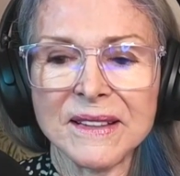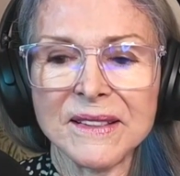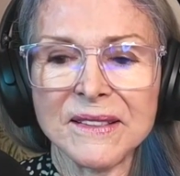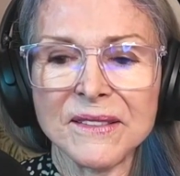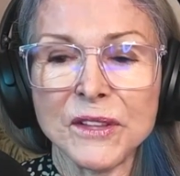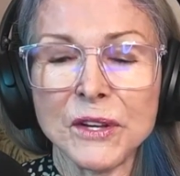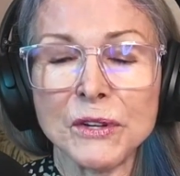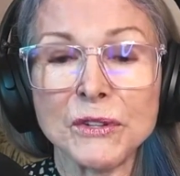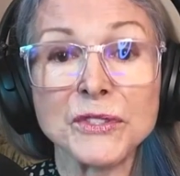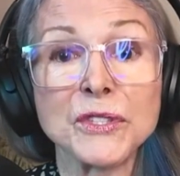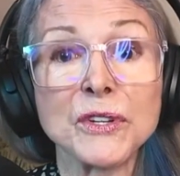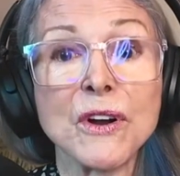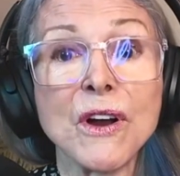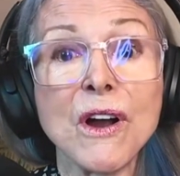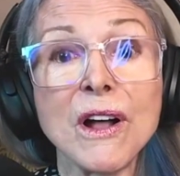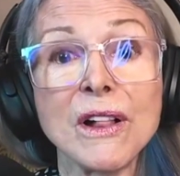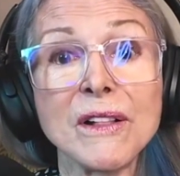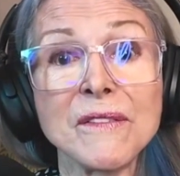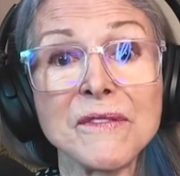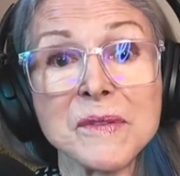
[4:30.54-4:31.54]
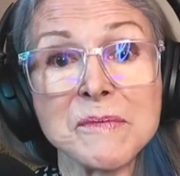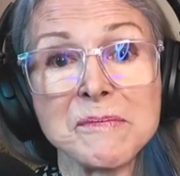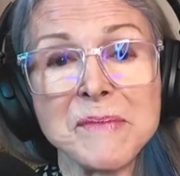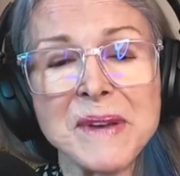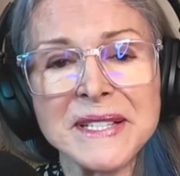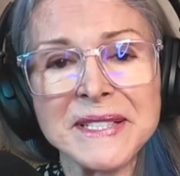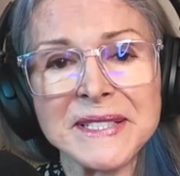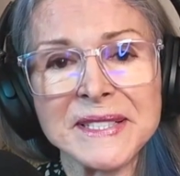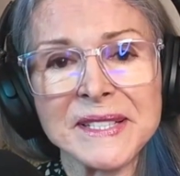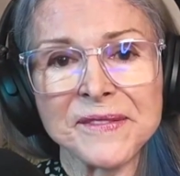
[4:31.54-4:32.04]
Those are all of the
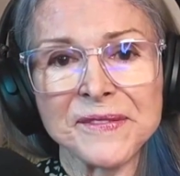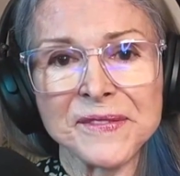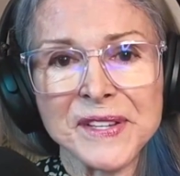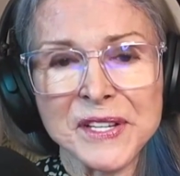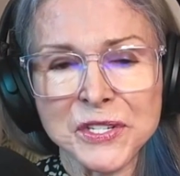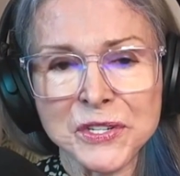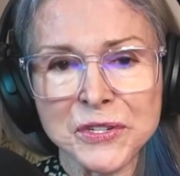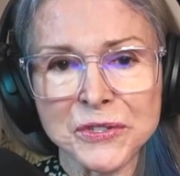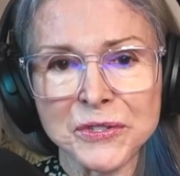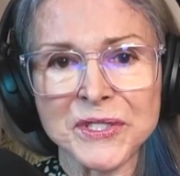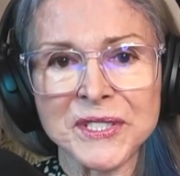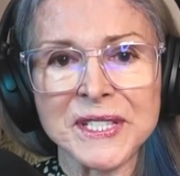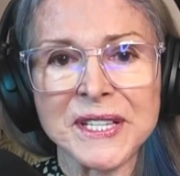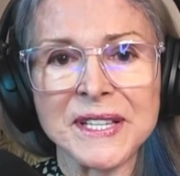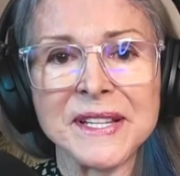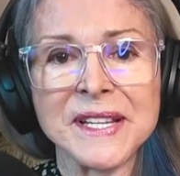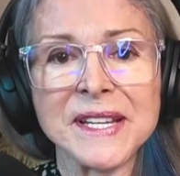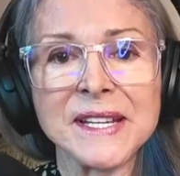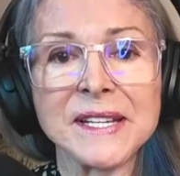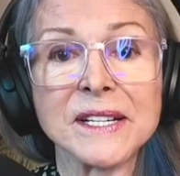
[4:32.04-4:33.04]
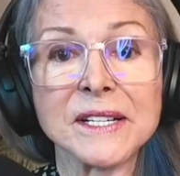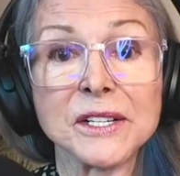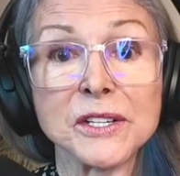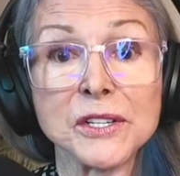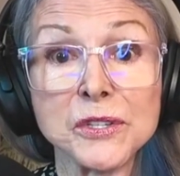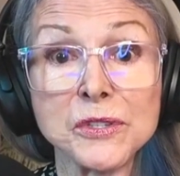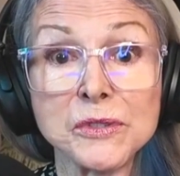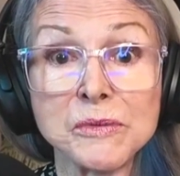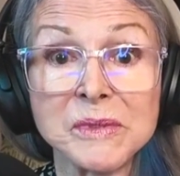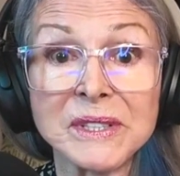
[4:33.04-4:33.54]
basic features in the
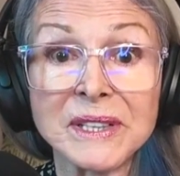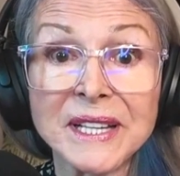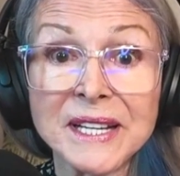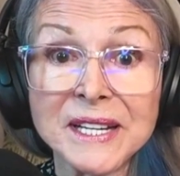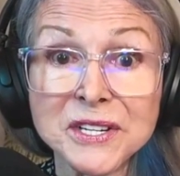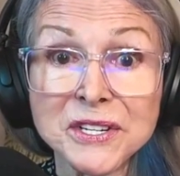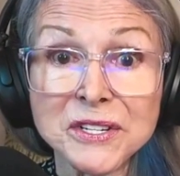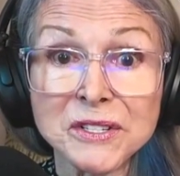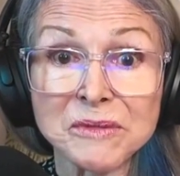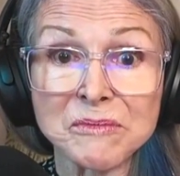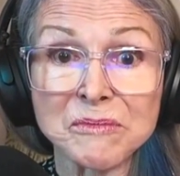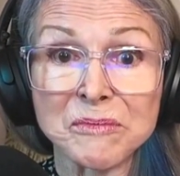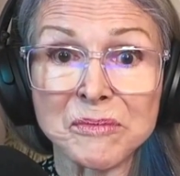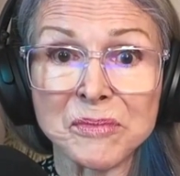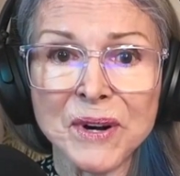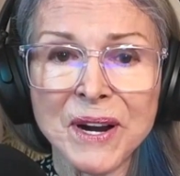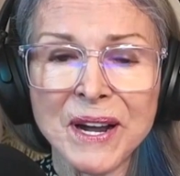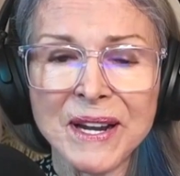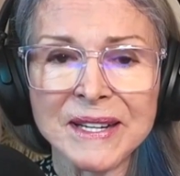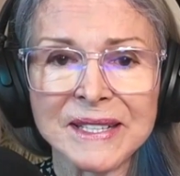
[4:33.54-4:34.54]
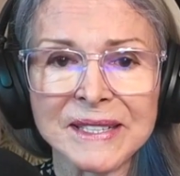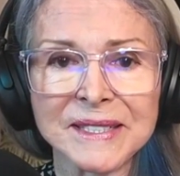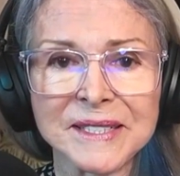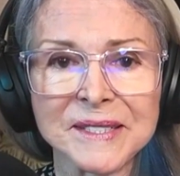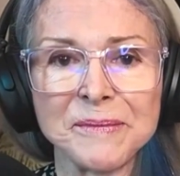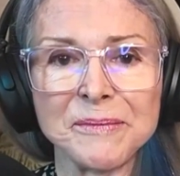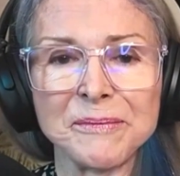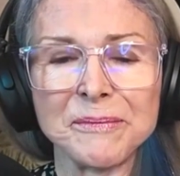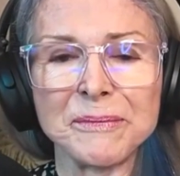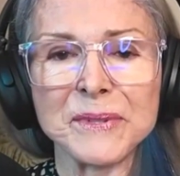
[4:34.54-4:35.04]
accumulation
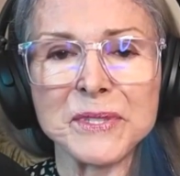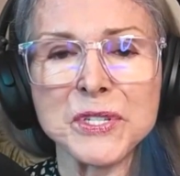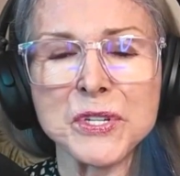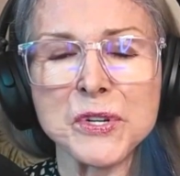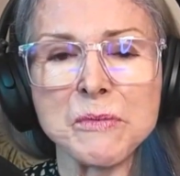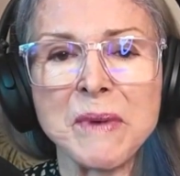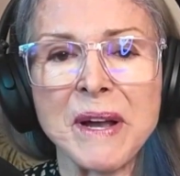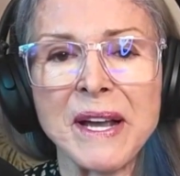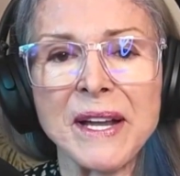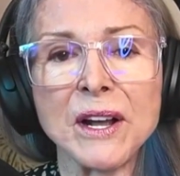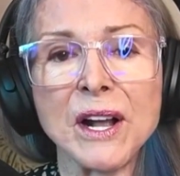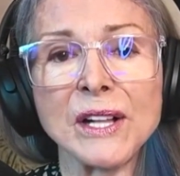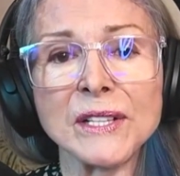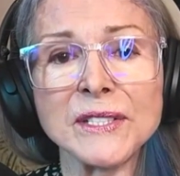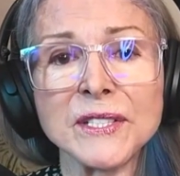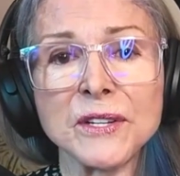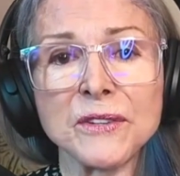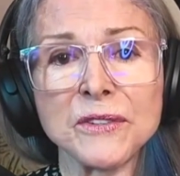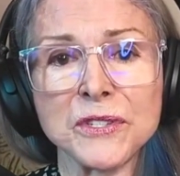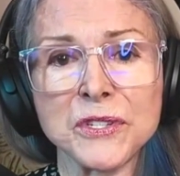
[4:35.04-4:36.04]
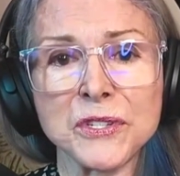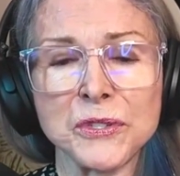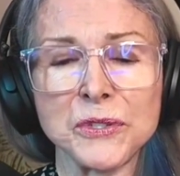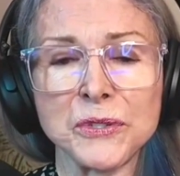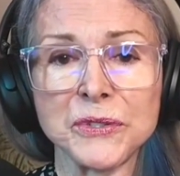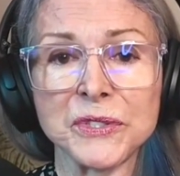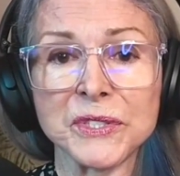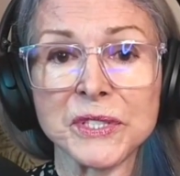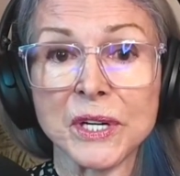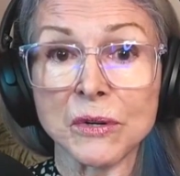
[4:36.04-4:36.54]
product. But you might also
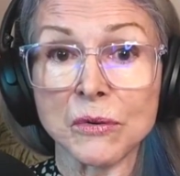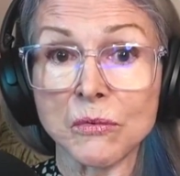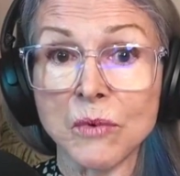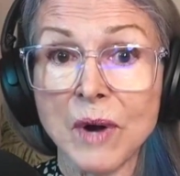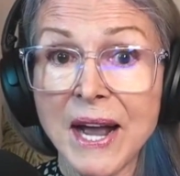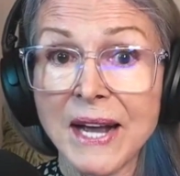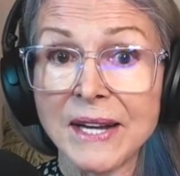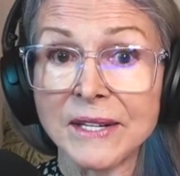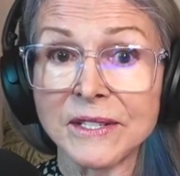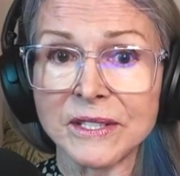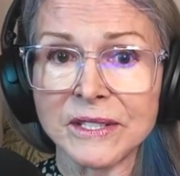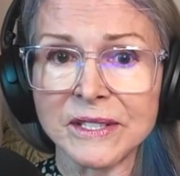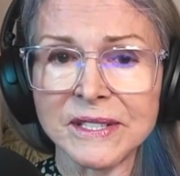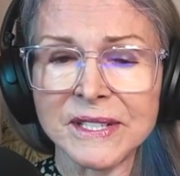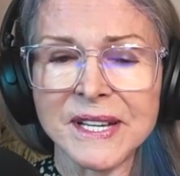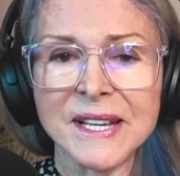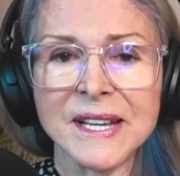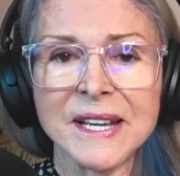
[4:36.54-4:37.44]
choose a rider.